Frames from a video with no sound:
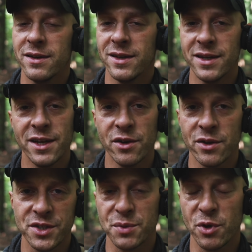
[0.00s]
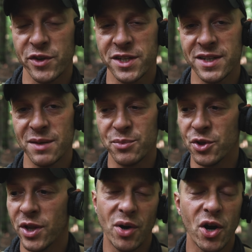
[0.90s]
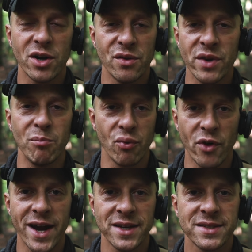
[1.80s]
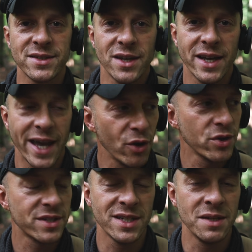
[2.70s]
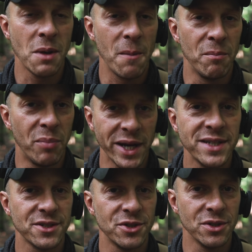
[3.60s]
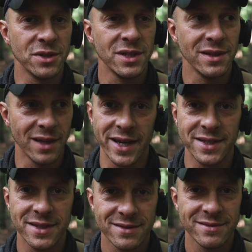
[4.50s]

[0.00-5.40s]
And here is a perfect example, part of a brass kerosene bicycle light.